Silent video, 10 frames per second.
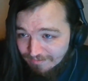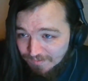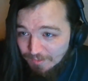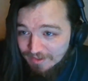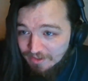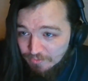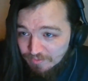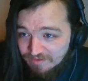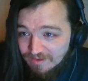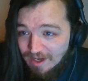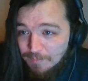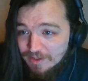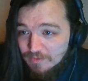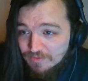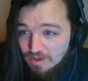where we lose and we
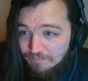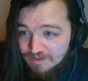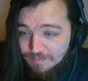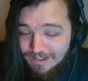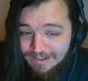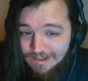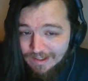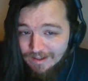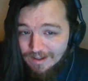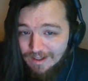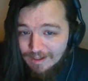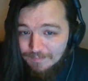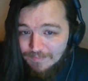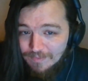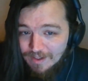lose comfortably.
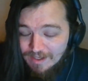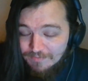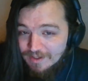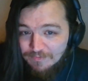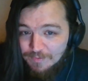Even if we